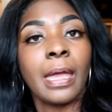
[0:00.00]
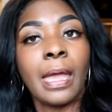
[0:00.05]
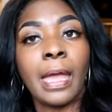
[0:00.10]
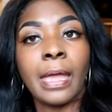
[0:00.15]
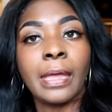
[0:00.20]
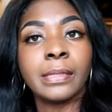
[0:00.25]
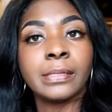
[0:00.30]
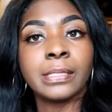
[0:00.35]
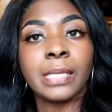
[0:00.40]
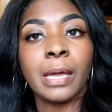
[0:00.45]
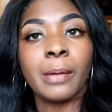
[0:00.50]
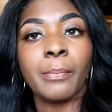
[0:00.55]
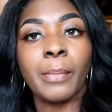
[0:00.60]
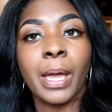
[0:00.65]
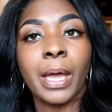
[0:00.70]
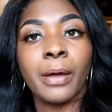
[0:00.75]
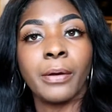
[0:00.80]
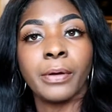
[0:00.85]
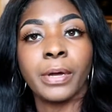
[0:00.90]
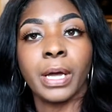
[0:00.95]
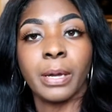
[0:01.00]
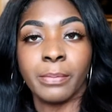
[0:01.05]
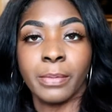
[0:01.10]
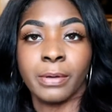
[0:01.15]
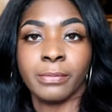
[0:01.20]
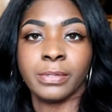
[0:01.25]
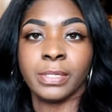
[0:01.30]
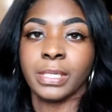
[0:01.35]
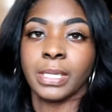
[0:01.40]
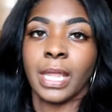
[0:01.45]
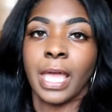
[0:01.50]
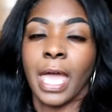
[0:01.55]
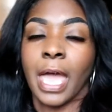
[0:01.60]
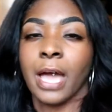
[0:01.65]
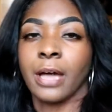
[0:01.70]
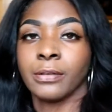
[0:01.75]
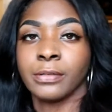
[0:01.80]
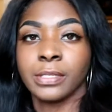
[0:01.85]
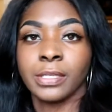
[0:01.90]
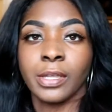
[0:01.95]
ain't talking about come over to the
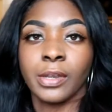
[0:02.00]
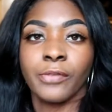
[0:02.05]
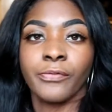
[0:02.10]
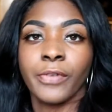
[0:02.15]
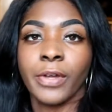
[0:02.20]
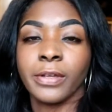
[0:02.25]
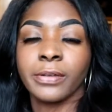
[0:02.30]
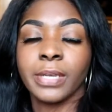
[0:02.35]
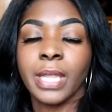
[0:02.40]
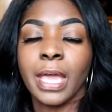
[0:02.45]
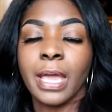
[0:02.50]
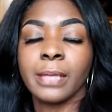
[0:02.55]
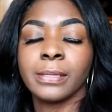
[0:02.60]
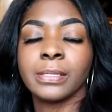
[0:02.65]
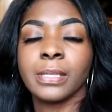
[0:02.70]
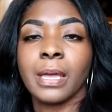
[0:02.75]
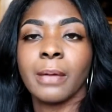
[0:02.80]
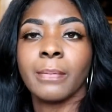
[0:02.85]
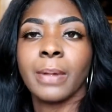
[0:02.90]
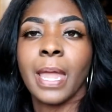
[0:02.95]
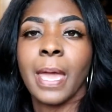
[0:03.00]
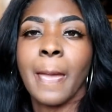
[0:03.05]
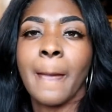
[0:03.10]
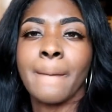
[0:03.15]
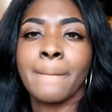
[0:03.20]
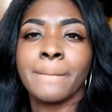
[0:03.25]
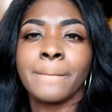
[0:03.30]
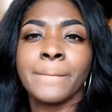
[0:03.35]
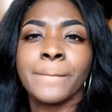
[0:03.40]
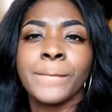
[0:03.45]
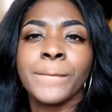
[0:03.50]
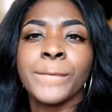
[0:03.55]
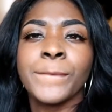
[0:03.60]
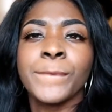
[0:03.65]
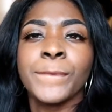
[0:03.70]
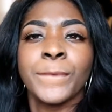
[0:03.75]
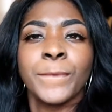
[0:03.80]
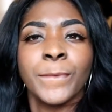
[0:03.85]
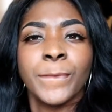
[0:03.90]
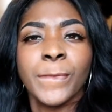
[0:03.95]
house on the first day. So I'm like,
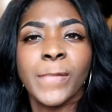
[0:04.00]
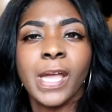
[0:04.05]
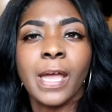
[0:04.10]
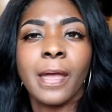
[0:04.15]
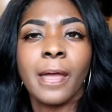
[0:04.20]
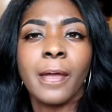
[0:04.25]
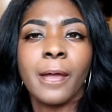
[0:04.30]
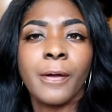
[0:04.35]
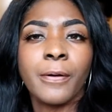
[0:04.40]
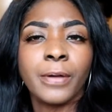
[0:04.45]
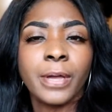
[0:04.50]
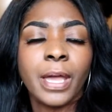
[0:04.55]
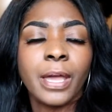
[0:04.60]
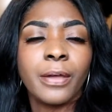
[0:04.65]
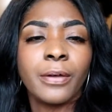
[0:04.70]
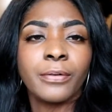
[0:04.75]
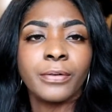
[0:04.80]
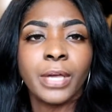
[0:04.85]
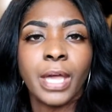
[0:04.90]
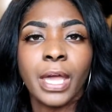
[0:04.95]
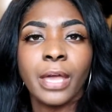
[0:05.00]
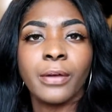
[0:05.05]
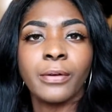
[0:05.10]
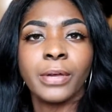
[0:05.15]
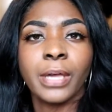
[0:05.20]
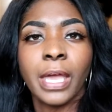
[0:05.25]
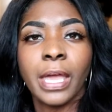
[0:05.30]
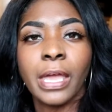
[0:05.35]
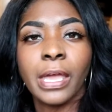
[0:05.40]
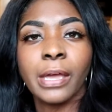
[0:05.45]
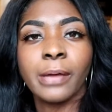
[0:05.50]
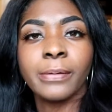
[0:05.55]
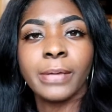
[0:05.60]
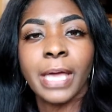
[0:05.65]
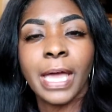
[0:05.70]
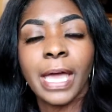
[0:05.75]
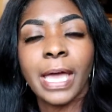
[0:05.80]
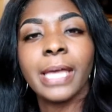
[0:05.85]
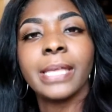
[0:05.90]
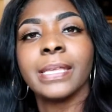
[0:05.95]
okay,
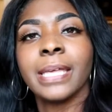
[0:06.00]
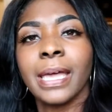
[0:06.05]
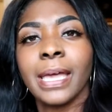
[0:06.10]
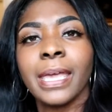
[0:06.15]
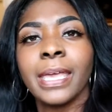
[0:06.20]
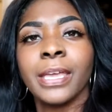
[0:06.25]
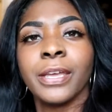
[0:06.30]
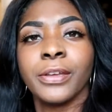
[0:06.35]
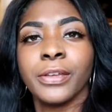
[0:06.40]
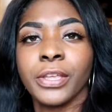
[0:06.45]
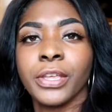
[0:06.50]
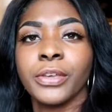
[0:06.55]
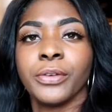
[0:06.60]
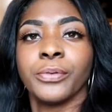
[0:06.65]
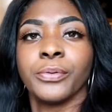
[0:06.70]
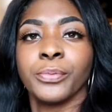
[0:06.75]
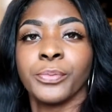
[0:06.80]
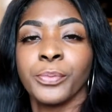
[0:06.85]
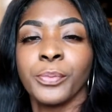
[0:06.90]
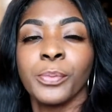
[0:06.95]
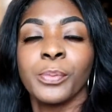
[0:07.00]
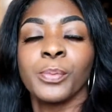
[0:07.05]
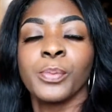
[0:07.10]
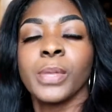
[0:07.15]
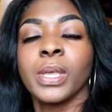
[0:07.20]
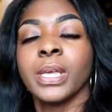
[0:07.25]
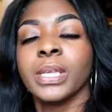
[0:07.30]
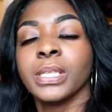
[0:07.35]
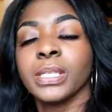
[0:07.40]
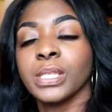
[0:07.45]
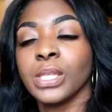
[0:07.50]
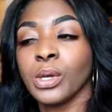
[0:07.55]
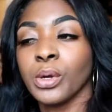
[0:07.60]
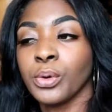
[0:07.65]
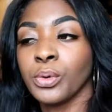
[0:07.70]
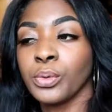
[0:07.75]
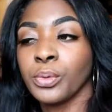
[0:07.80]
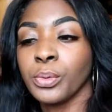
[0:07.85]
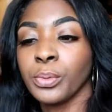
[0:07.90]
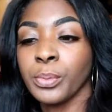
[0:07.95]
I hear you.
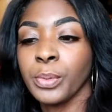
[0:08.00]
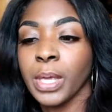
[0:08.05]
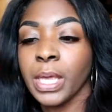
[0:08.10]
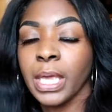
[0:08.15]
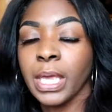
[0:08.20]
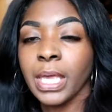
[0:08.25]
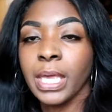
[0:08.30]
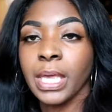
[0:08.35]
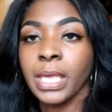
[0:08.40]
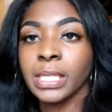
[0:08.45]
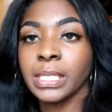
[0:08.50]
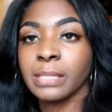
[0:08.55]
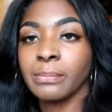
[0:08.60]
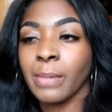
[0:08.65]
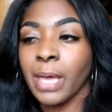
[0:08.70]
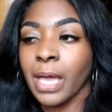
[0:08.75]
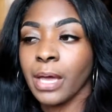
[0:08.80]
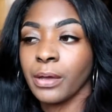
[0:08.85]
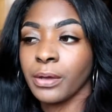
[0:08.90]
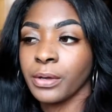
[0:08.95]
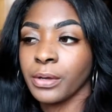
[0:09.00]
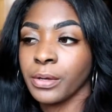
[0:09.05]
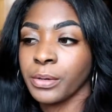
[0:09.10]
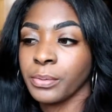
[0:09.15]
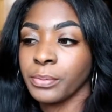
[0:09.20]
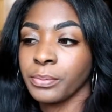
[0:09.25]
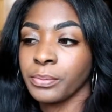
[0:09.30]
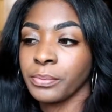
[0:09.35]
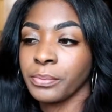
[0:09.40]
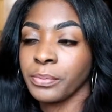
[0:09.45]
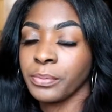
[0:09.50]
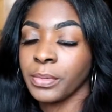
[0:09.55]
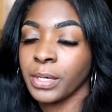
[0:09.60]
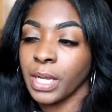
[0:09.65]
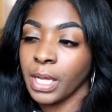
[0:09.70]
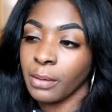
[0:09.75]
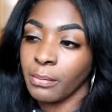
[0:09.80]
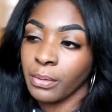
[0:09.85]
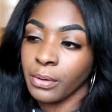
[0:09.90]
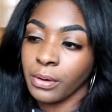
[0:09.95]
So he gets my
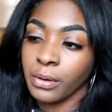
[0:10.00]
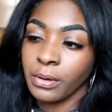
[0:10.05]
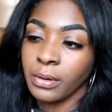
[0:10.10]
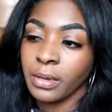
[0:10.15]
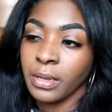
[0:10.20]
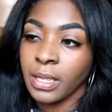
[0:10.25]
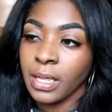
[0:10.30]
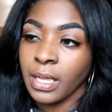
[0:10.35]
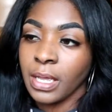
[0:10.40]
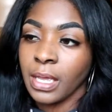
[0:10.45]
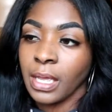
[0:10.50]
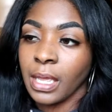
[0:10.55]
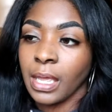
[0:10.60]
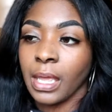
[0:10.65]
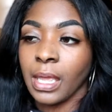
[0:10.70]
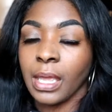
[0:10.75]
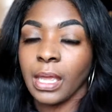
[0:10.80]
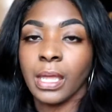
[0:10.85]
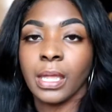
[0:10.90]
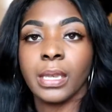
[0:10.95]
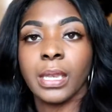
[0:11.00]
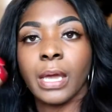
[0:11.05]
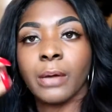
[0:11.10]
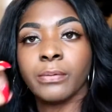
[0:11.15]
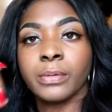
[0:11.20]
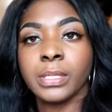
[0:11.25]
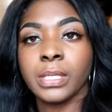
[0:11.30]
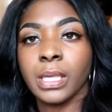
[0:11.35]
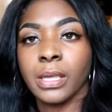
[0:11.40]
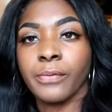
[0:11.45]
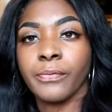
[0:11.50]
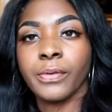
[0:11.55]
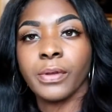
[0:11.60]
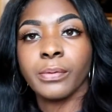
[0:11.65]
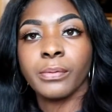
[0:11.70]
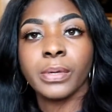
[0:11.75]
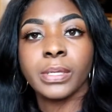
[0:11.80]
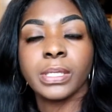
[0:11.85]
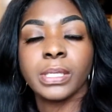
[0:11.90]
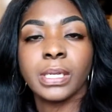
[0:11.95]
number, and that was it for
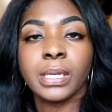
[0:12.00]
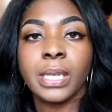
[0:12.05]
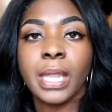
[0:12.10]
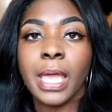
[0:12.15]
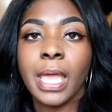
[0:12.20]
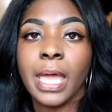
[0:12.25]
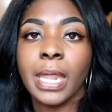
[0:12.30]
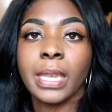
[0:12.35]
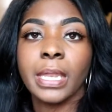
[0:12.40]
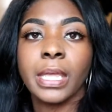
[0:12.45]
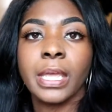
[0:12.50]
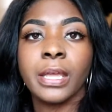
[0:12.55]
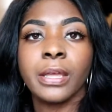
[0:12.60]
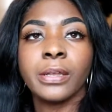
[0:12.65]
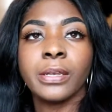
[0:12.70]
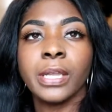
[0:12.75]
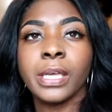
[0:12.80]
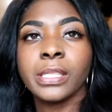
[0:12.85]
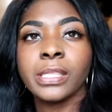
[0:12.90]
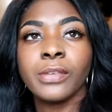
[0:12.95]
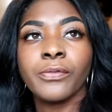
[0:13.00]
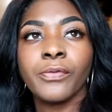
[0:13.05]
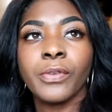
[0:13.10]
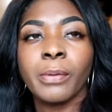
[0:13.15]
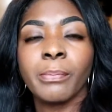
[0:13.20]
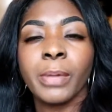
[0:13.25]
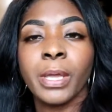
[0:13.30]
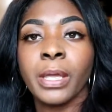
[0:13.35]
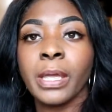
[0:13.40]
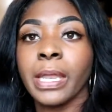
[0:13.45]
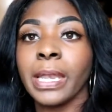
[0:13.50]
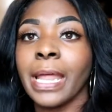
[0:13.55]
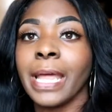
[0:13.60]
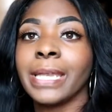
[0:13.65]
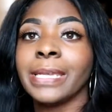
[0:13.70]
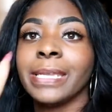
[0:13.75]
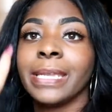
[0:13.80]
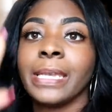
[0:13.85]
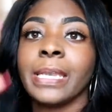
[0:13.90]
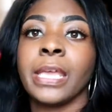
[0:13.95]
the rest of the day. I didn't hear nothing from here, and
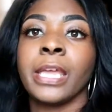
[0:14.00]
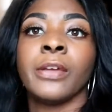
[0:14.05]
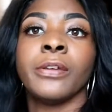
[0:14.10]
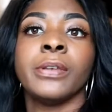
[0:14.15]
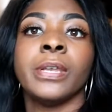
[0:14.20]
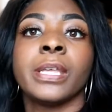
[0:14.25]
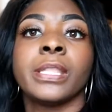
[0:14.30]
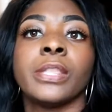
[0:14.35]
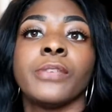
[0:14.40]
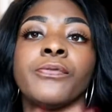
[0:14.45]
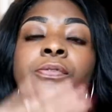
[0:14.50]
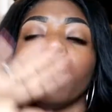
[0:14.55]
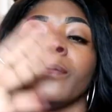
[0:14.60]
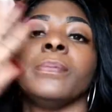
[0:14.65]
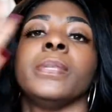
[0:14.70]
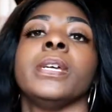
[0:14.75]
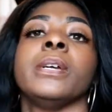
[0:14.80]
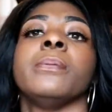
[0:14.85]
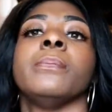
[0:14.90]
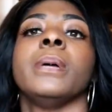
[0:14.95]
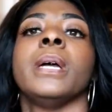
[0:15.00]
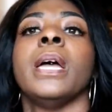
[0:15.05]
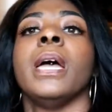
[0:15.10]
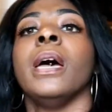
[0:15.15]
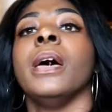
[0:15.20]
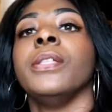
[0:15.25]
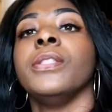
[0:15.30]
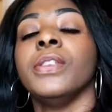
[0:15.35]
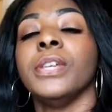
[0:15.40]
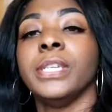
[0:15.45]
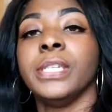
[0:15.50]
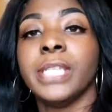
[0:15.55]
I didn't hear nothing from them the